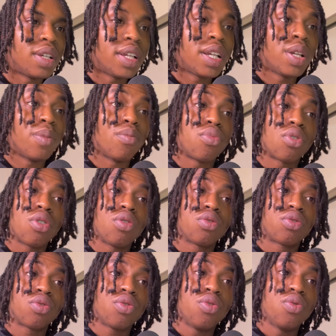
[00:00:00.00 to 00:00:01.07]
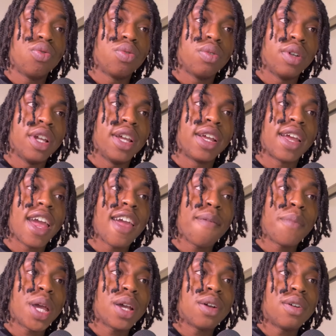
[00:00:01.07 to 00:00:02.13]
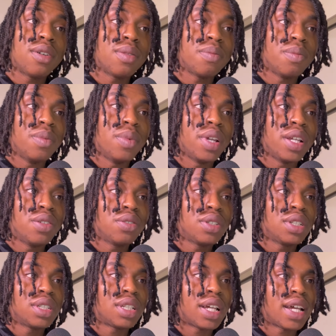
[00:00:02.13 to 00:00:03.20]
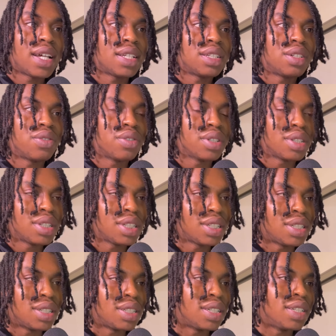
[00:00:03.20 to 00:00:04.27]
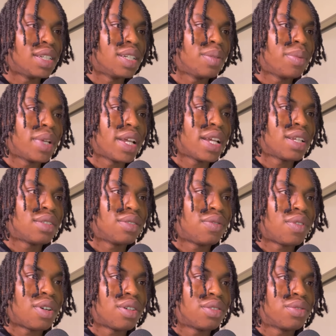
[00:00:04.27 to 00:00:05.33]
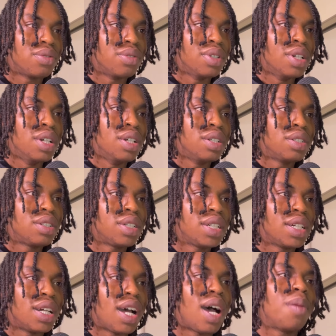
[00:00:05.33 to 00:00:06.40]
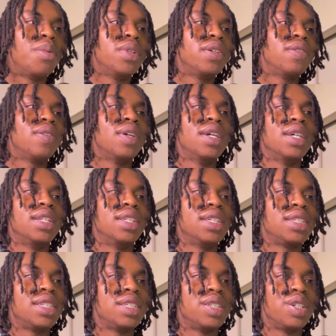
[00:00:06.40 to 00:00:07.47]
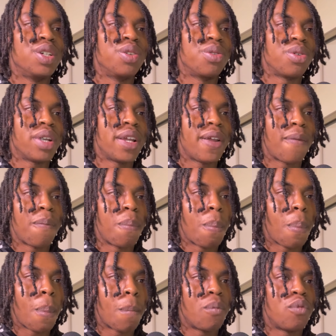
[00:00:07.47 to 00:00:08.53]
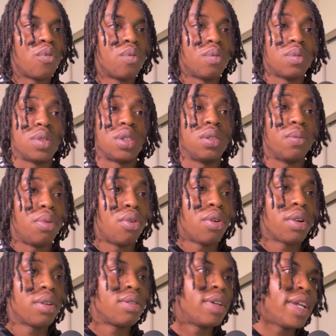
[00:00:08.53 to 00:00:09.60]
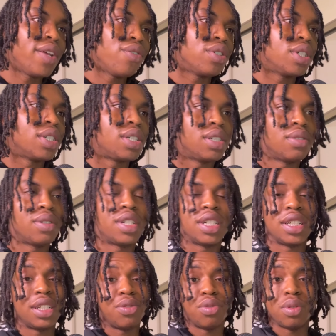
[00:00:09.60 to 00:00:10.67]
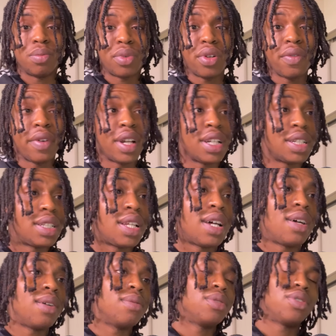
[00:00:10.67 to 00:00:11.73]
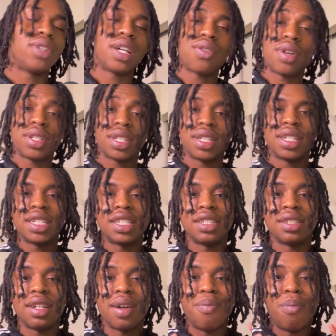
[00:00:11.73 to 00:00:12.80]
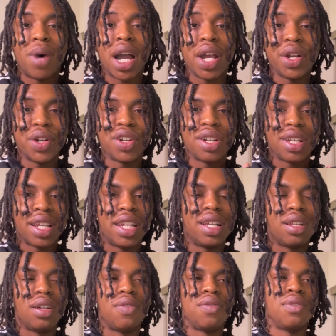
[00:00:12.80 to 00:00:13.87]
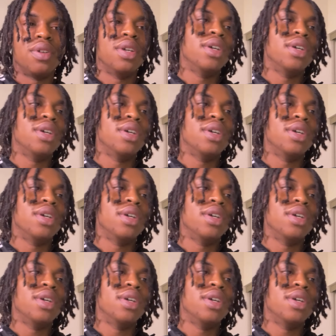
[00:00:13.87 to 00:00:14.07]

Then it broke through, came back up, they used this as a resistance, and then it began to fall through. So yeah, I believe this is a great support and resistance because it was both at the time. So that's why I said this is a minor key level.